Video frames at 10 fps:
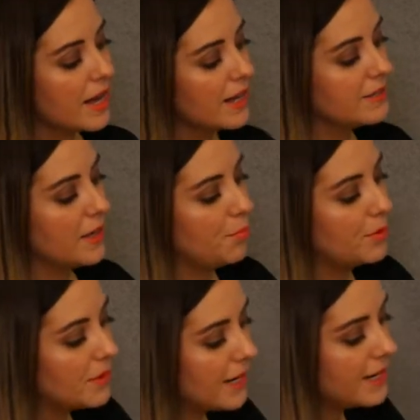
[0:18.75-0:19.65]
is that
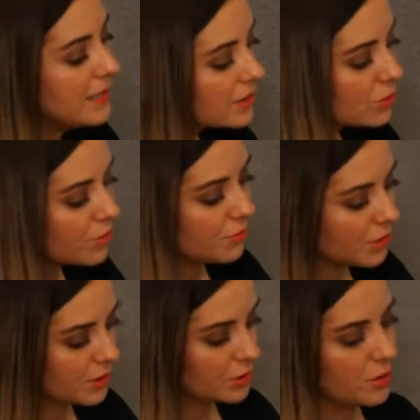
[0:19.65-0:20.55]
please look
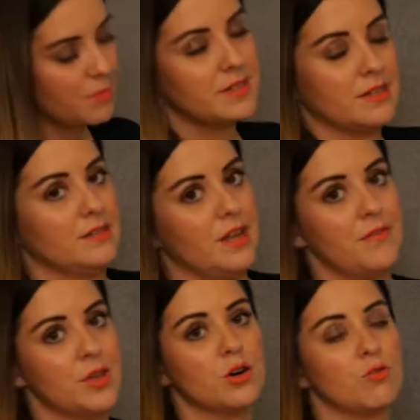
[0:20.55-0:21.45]
for a strip that does
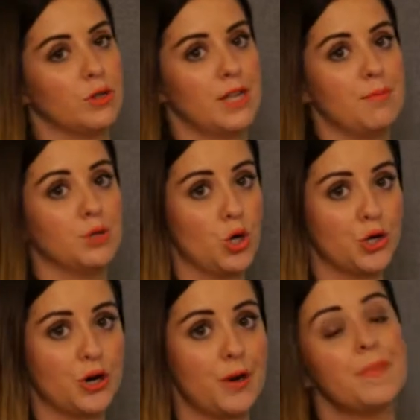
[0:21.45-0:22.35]
have the Caronlab
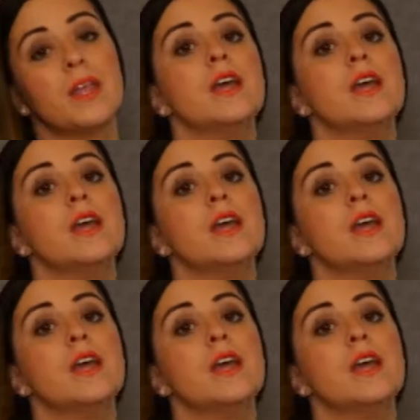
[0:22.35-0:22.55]
logo.